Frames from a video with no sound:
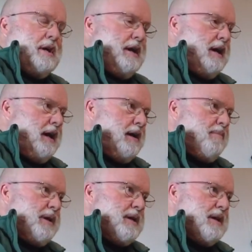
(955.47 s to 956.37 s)
Uh,
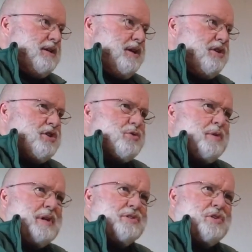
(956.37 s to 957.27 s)
but you just
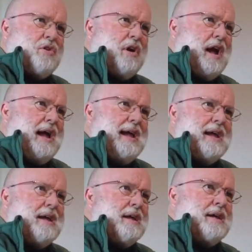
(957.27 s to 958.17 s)
want to
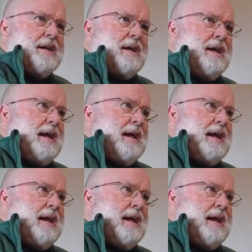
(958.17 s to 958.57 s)
cry mm-hmm.